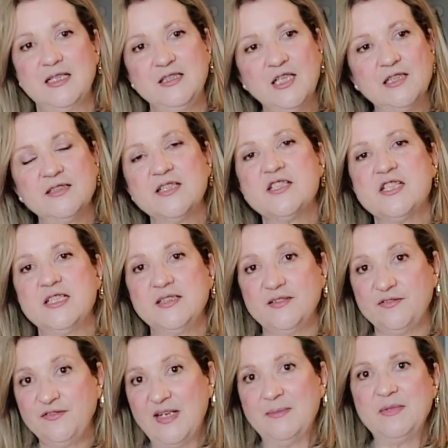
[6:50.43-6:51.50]
acknowledging
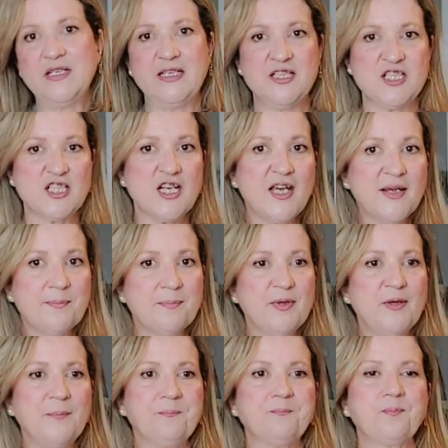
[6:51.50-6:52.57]
the feminine shape,
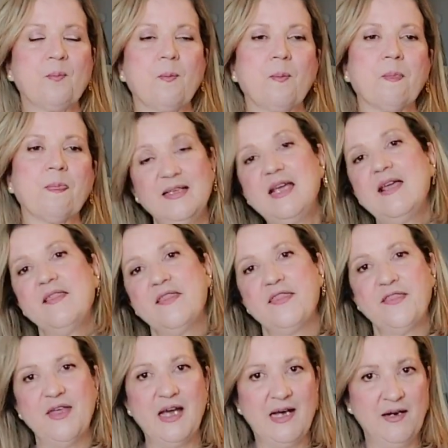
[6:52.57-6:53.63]
length
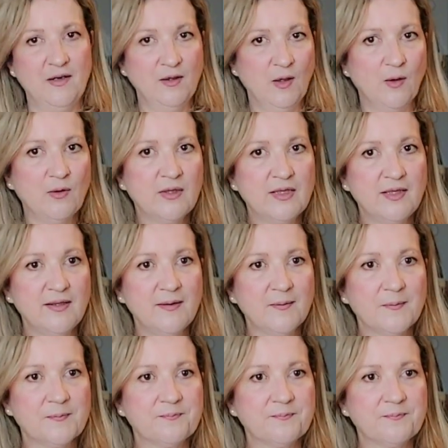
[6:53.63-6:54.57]
are longer,